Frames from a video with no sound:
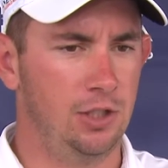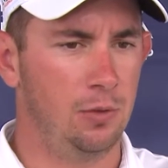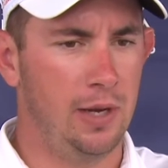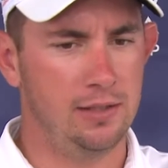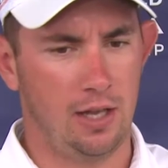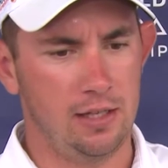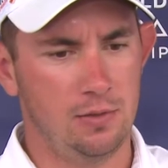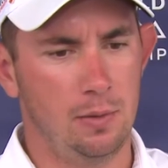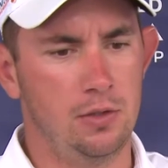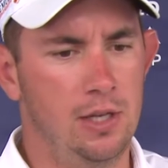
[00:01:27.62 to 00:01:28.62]
weeks like this
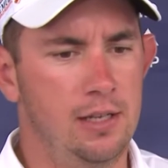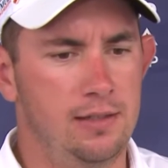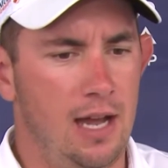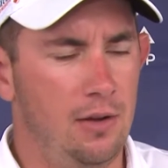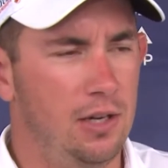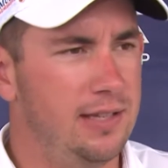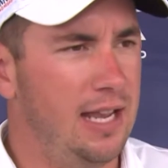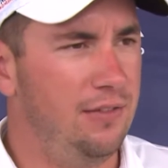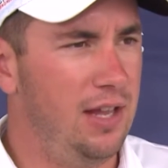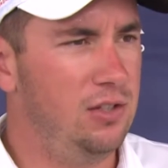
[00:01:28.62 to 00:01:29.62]
where we do get a start, we've got to
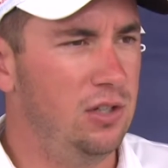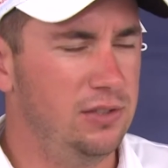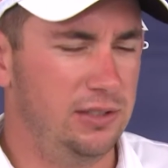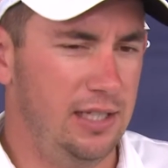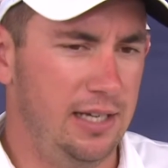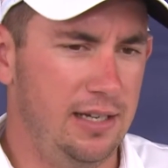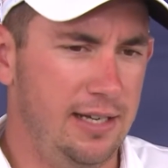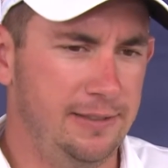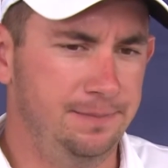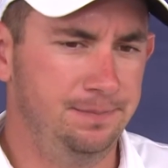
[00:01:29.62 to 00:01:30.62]
take advantage of it, and
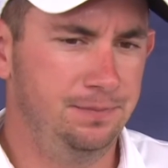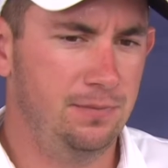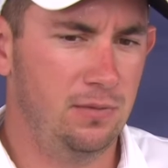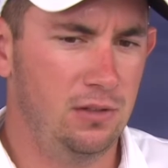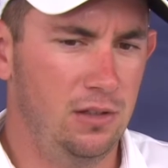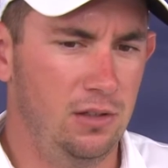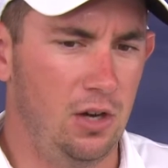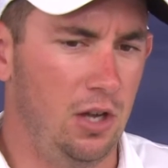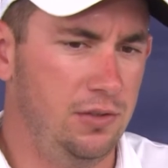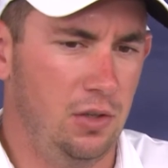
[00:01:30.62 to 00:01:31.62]
I
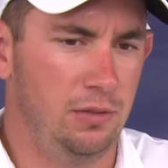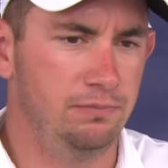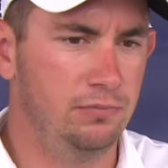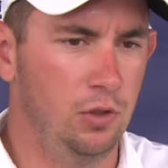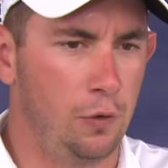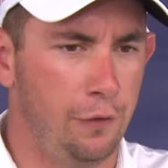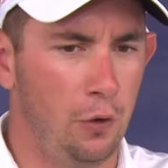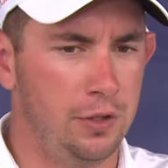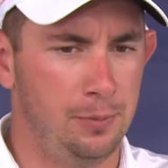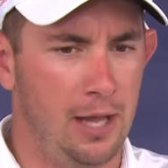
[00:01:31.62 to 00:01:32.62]
sort of look
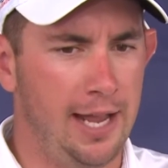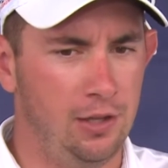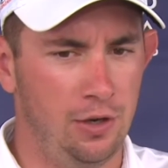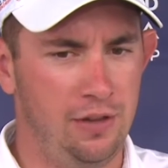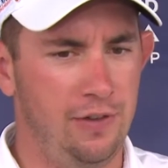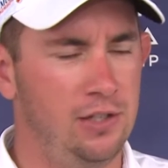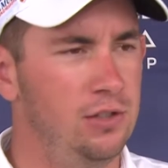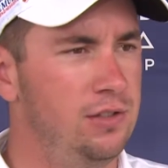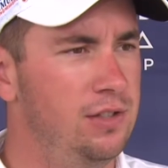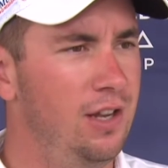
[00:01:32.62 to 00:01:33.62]
forward to playing a lot of the
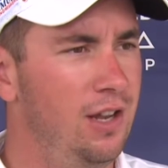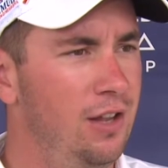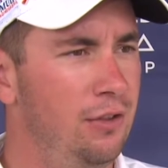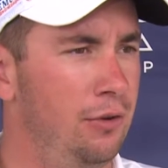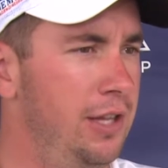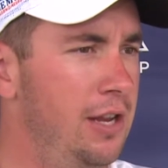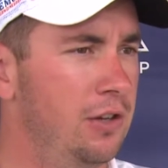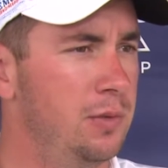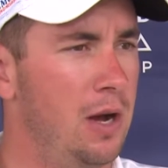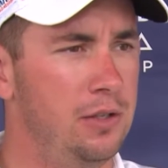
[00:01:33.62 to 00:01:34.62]
venues through the year
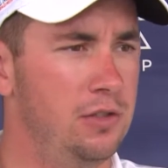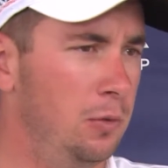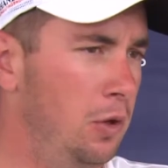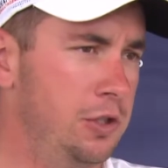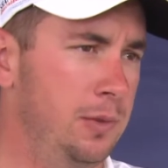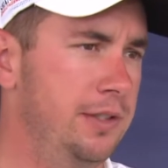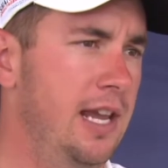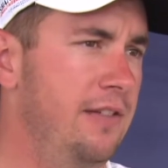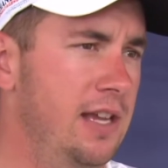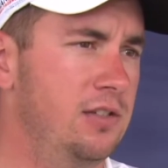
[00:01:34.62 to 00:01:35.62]
as well. You sort of watch them on
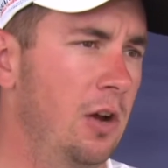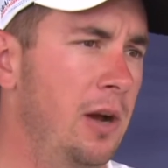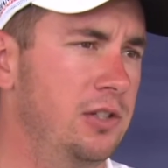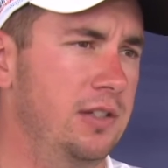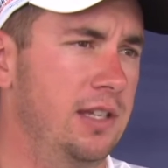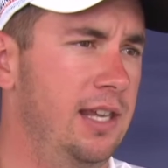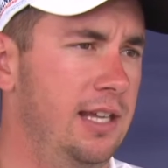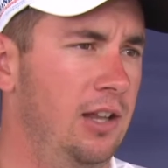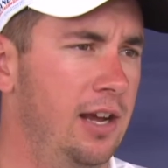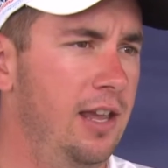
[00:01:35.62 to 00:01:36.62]
TV so much as a kid,
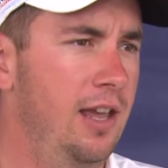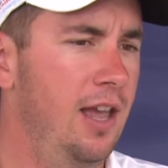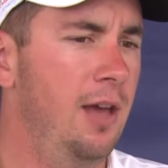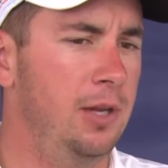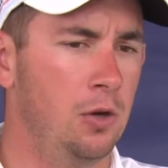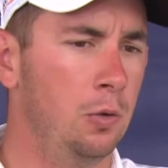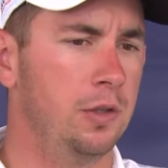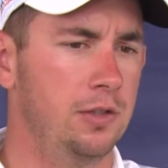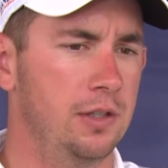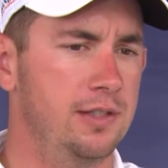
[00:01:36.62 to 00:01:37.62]
like be cool to
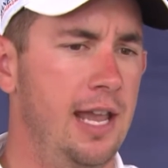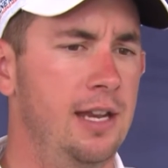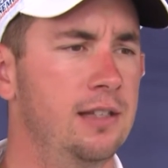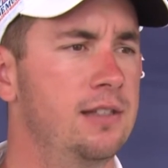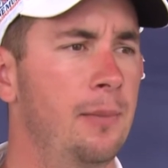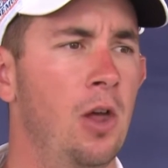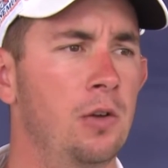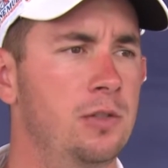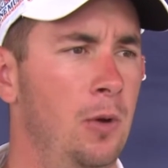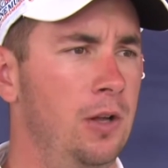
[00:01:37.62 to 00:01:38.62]
sort of stand in some of those
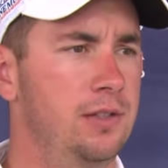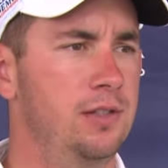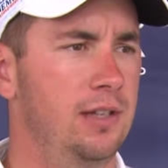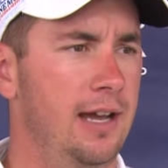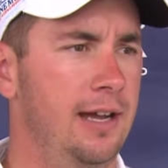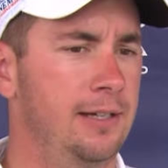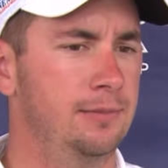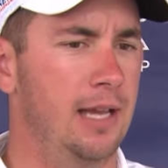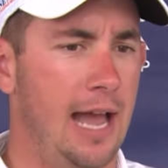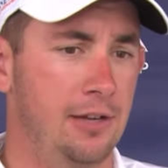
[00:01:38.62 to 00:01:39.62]
spots,
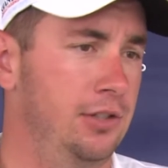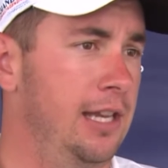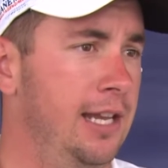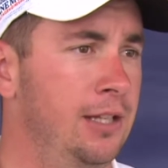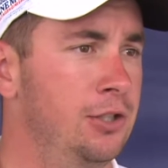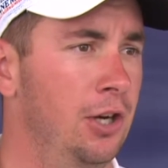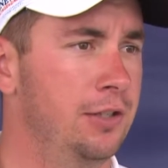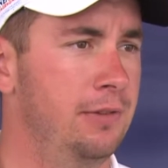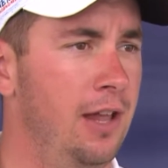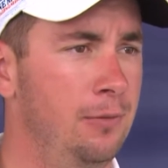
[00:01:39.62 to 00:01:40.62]
actually hitting the
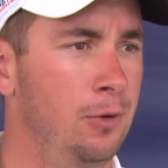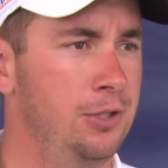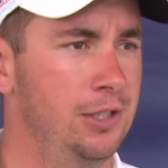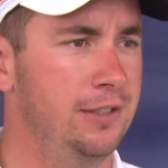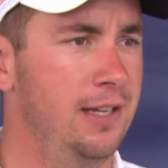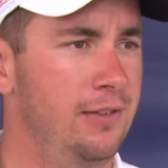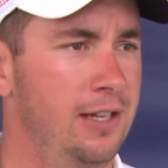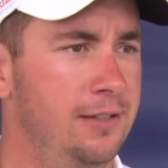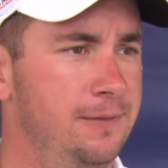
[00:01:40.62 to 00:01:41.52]
shots rather than watching it on TV.